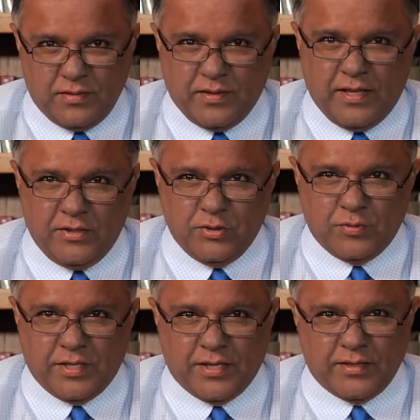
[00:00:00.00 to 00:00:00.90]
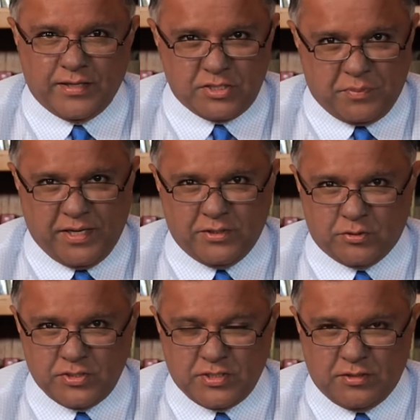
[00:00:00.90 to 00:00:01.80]
then you can expand
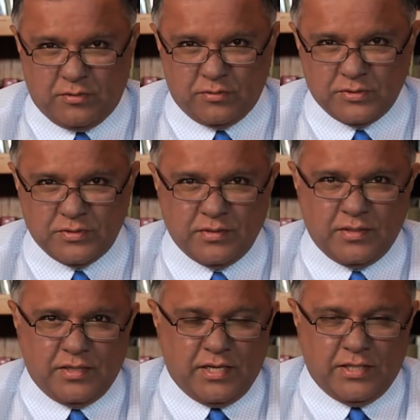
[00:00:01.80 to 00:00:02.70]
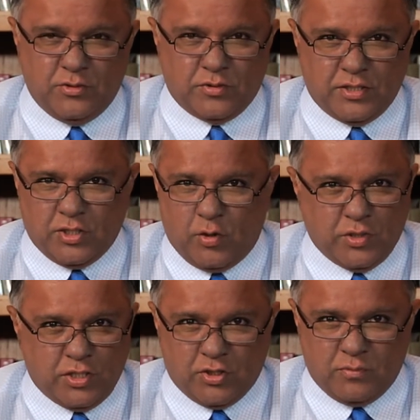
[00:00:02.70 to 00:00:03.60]
your skills and you can go
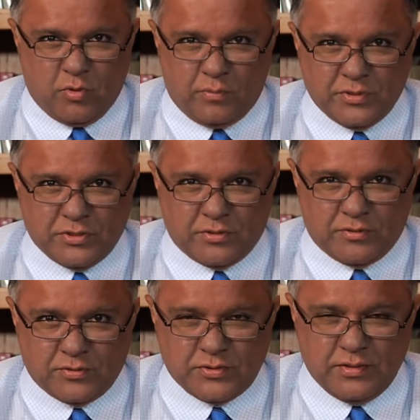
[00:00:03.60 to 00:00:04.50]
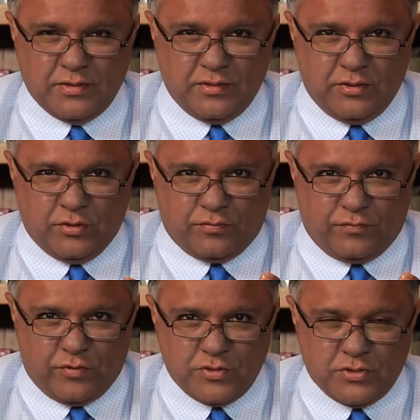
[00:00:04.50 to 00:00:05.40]
and learn more materials. Your
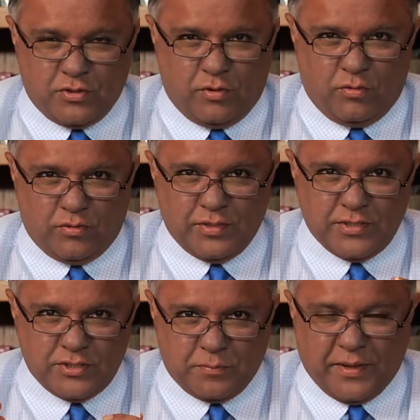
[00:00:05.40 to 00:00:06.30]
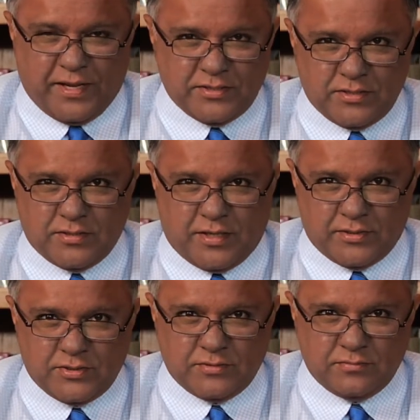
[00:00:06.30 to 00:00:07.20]
first goal is to pass the
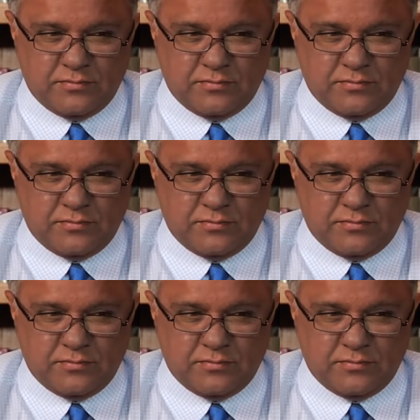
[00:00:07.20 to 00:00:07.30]
test.